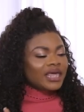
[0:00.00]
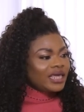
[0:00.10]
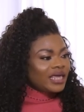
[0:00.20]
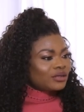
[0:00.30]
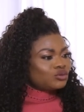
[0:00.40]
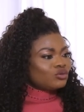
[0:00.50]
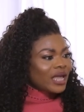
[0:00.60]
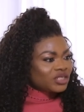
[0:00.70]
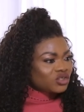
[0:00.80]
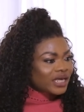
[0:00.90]
here to
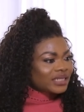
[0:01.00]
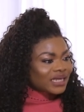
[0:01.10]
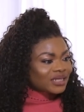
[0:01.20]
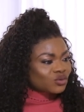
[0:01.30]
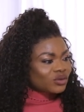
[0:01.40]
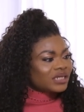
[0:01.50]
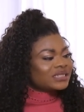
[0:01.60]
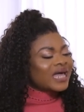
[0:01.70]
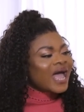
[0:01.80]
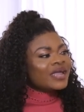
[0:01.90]
educate us on
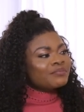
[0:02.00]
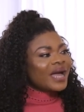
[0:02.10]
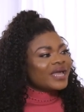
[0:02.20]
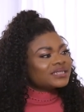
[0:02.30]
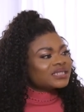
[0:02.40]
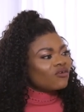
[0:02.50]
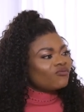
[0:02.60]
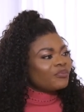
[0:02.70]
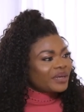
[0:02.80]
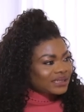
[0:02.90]
this. I
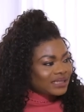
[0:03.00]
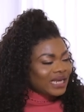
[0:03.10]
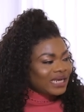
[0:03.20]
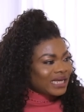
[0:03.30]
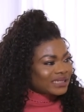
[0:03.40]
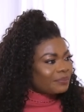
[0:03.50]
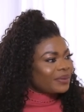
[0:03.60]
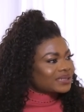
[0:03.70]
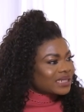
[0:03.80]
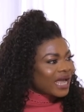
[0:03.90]
myself personally, as a
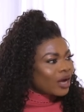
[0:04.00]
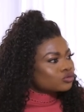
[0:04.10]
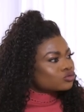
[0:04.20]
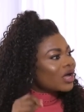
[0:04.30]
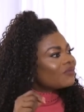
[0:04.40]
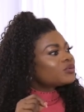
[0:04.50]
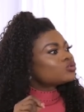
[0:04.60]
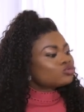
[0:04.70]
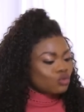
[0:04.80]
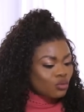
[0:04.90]
pastor, I also have
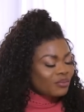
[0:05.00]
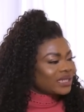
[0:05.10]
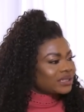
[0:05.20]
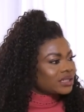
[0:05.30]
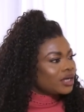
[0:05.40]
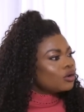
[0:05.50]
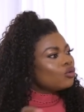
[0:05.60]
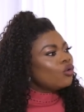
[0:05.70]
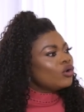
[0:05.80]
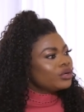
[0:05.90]
so much
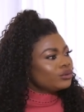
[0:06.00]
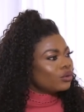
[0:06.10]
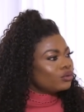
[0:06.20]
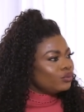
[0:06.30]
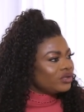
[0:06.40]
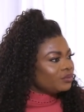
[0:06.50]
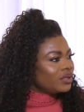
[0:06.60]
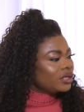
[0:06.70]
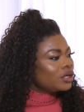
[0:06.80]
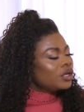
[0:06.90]
going on with okay.
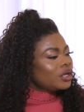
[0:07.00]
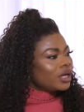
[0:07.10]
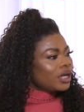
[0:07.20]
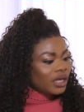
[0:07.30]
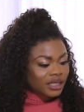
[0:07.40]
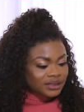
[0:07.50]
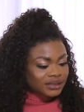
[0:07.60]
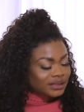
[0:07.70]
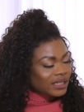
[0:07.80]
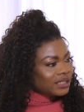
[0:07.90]
me in
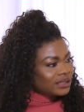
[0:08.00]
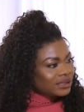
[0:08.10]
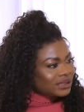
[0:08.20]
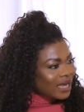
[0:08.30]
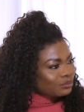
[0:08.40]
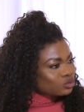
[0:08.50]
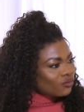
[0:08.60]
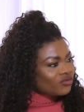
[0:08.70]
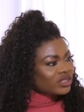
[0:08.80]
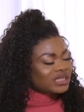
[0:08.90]
in terms
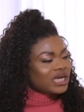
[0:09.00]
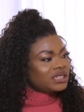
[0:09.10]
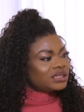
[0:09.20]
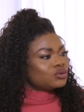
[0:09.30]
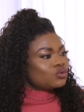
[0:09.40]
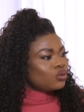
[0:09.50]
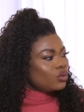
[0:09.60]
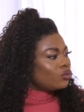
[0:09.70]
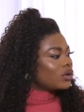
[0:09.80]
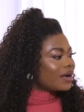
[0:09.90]
of Christianity. All so right.
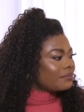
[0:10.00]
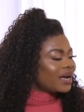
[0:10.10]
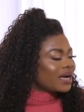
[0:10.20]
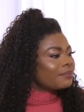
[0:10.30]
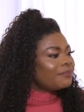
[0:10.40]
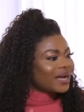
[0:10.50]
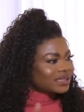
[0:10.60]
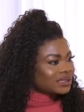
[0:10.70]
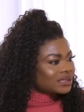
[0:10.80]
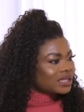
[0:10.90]
we will come back,
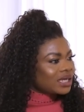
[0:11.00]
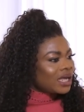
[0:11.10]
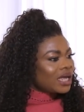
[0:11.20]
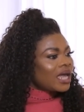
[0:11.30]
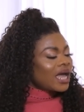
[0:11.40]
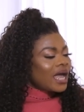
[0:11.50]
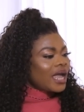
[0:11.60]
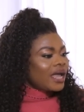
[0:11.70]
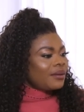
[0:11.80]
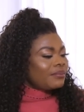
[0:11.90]
but. Okay.
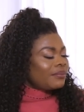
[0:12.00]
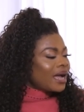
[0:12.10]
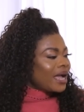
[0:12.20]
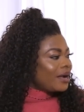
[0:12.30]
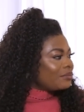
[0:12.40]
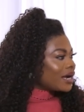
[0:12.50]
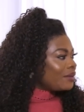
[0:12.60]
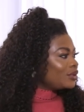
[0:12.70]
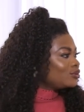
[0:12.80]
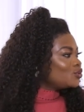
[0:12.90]
Um, I am
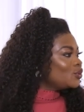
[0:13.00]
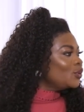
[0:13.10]
coming to